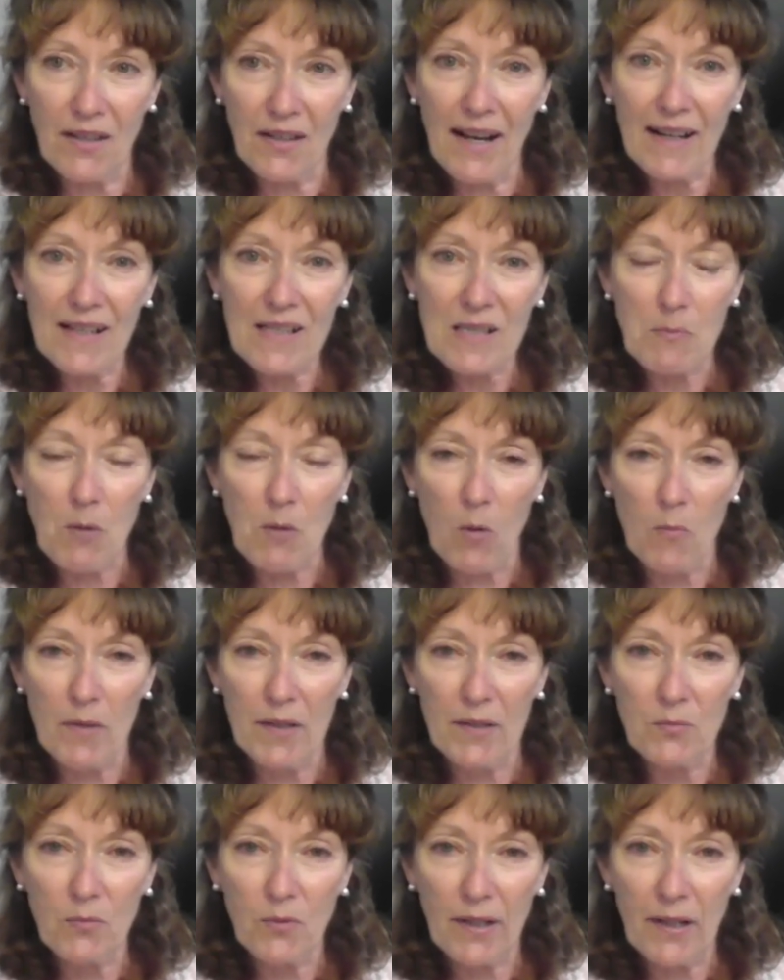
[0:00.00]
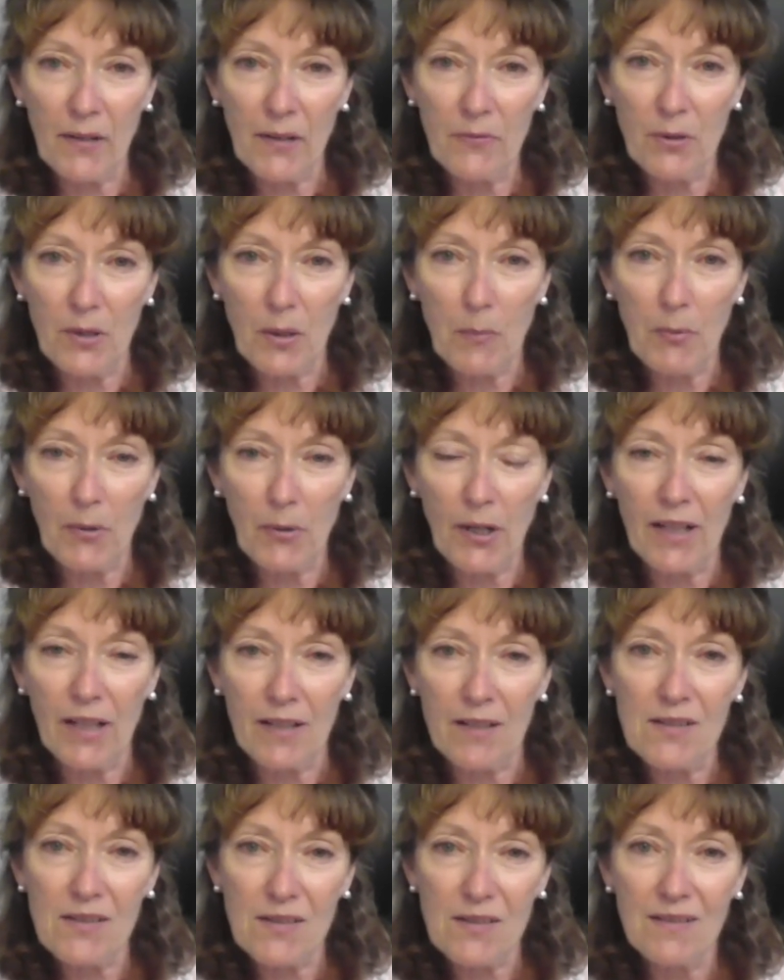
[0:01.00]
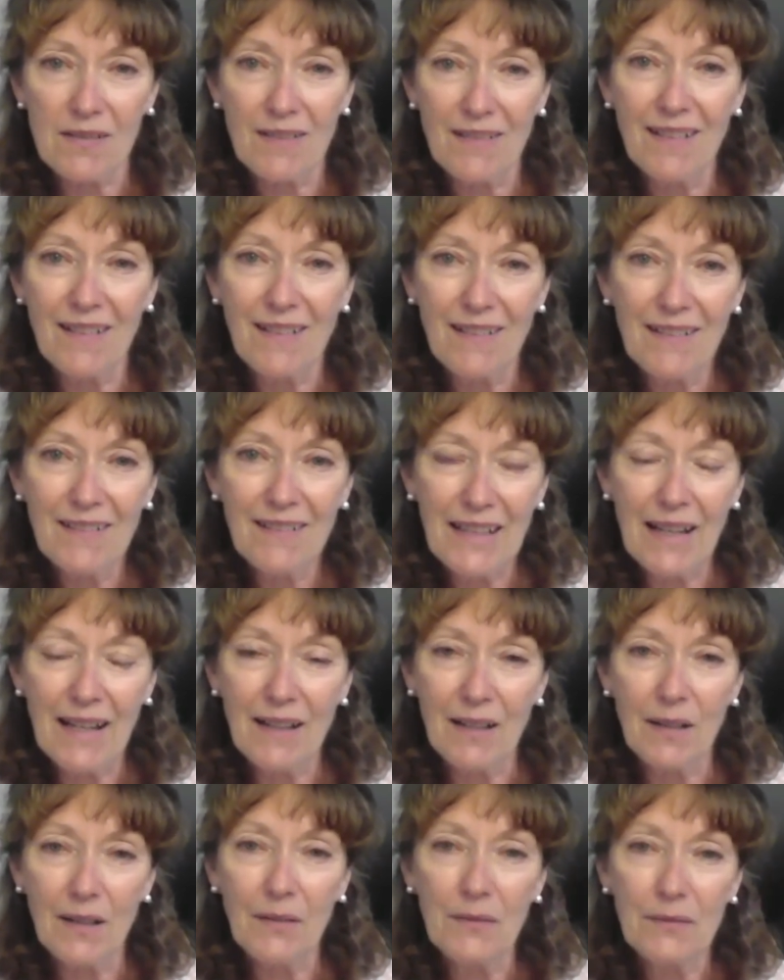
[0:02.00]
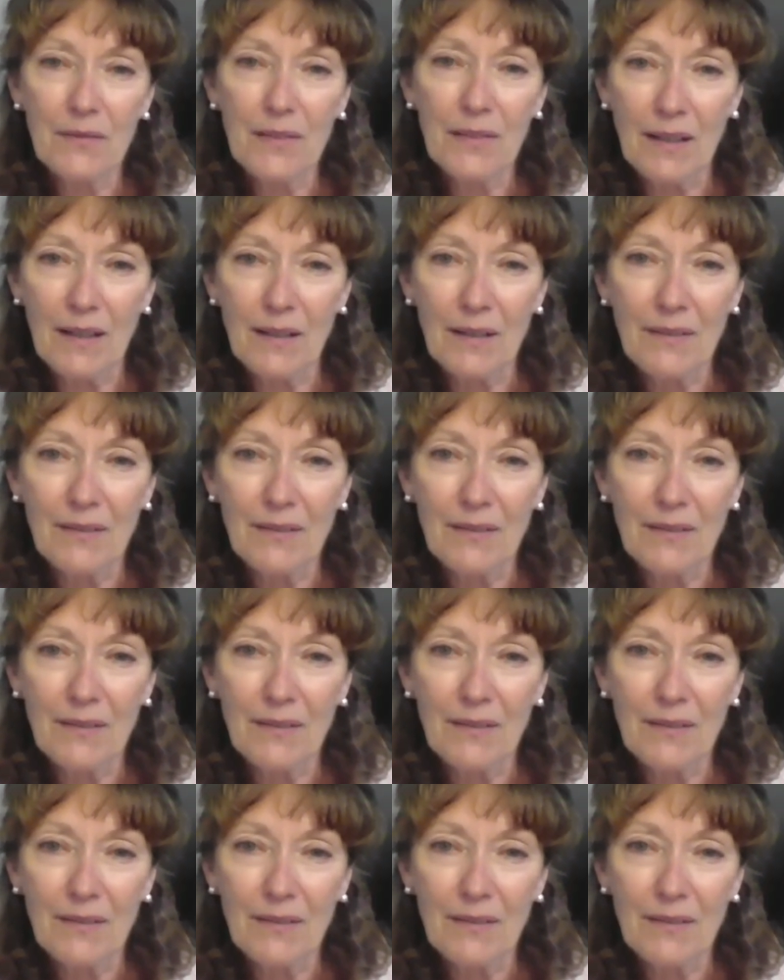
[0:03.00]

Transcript: the next moment, whatever it brings. Yeah, yeah,